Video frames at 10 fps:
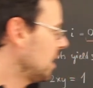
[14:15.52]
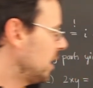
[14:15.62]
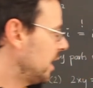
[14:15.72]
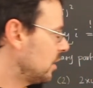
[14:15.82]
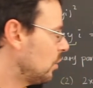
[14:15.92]

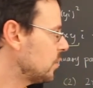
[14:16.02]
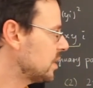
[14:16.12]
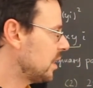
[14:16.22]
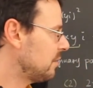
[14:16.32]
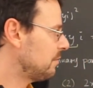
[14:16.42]
and
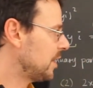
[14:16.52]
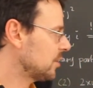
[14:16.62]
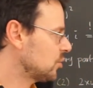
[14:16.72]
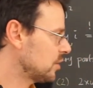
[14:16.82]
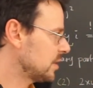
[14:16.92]
cosine
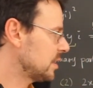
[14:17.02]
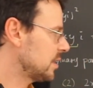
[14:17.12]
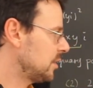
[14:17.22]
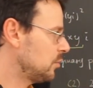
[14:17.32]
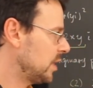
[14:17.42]
functions
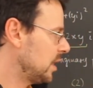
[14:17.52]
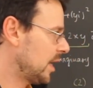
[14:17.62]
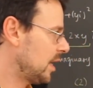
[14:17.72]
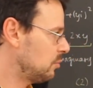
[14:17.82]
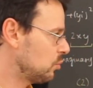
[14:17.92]
that we
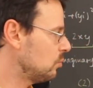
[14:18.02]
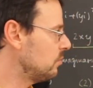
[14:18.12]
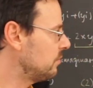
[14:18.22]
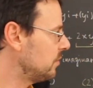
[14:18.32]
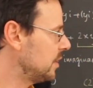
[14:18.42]
can
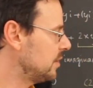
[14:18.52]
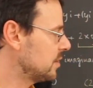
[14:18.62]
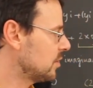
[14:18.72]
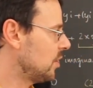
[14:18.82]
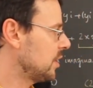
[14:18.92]
prove in this
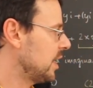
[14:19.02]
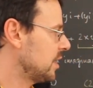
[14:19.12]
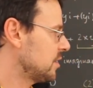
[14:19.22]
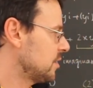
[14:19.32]
context.